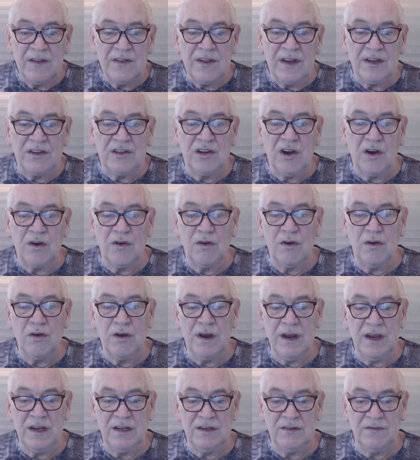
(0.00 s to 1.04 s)
The total
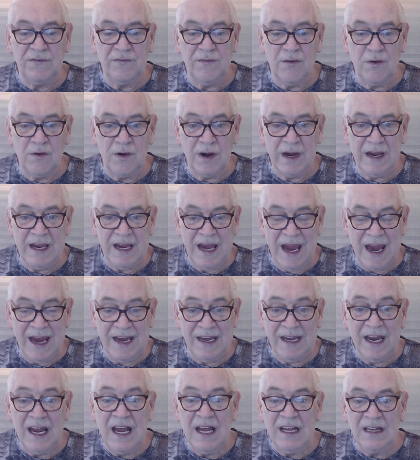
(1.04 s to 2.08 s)
is
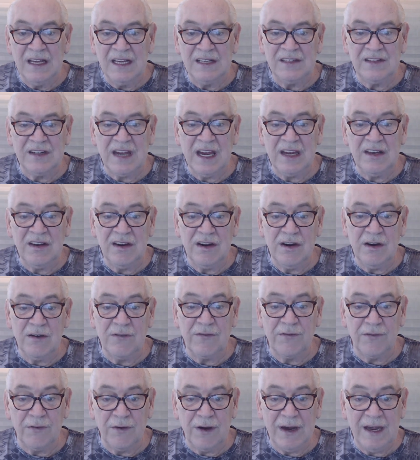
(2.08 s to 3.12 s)
48. Let's get to your
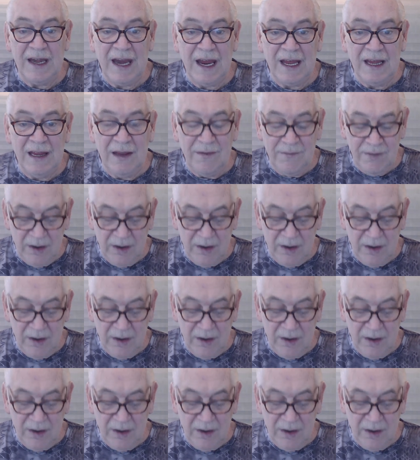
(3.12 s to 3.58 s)
free daily